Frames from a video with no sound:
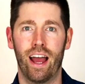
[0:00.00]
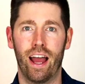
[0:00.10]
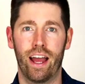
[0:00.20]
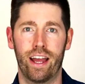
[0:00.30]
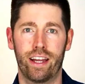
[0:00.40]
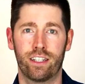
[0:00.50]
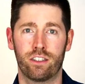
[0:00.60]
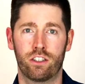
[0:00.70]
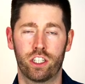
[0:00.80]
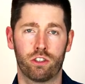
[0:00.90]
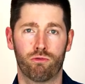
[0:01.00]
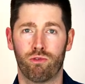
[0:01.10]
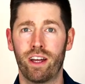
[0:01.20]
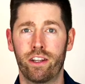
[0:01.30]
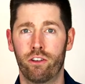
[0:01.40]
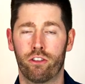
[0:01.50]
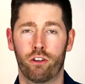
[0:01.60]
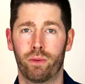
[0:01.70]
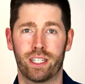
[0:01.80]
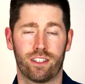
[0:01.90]
and just run you through
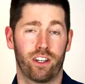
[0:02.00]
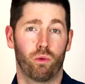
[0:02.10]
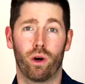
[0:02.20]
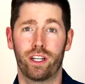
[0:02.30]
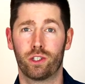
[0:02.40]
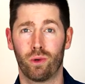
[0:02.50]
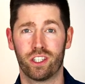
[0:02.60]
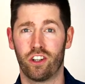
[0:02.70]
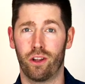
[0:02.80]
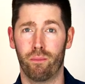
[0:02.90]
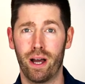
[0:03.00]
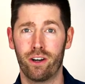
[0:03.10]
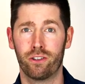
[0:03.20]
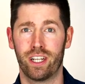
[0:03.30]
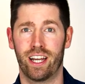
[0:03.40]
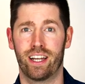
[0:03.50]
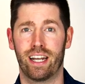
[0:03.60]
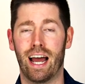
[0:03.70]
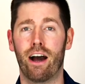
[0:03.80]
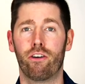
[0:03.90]
basically what each one's all about and
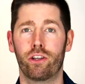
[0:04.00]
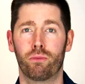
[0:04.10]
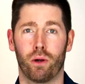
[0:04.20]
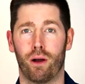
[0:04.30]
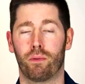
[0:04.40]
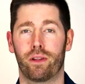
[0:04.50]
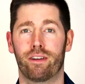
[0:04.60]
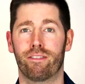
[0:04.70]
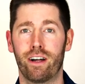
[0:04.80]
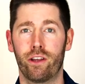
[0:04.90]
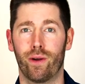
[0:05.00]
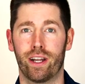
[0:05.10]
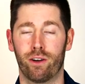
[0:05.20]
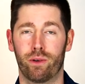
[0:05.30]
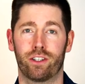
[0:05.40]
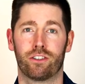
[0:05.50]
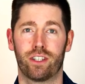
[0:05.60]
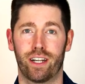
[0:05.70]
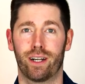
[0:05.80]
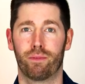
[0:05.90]
how you properly evaluate it when you're
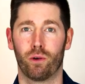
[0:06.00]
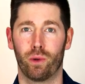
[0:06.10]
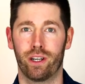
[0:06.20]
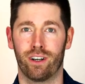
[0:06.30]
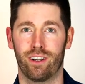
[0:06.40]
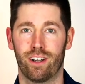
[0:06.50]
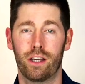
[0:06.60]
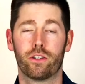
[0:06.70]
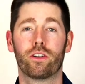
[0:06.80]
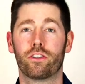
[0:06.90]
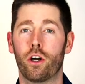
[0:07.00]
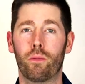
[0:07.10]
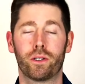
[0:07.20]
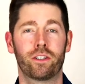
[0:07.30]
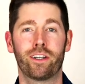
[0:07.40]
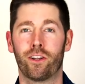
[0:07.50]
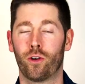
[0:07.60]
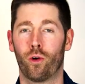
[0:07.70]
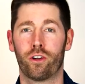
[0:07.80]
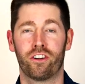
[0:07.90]
setting up your wheel. So there's no particular
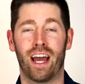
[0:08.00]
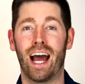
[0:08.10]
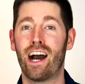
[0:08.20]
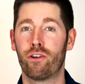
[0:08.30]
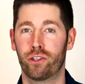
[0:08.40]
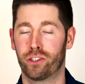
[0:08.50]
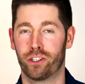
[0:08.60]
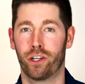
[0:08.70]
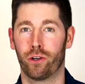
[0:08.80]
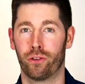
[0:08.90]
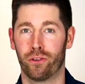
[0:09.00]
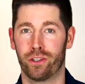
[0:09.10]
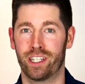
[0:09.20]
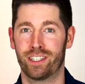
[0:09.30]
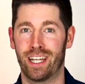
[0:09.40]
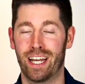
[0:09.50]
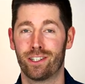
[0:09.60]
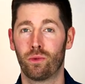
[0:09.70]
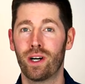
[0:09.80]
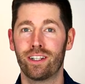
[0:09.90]
order on how you should go through these,
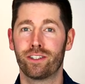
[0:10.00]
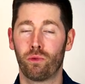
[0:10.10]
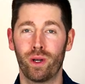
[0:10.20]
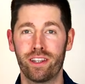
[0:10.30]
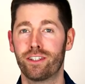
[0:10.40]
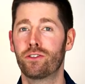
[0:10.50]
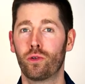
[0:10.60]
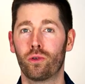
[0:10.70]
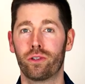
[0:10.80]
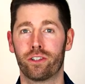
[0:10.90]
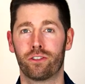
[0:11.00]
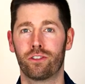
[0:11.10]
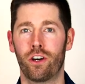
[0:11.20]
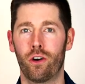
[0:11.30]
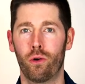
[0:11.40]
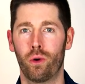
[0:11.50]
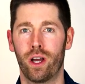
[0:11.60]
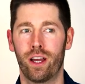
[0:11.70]
as well as with this tool, there's no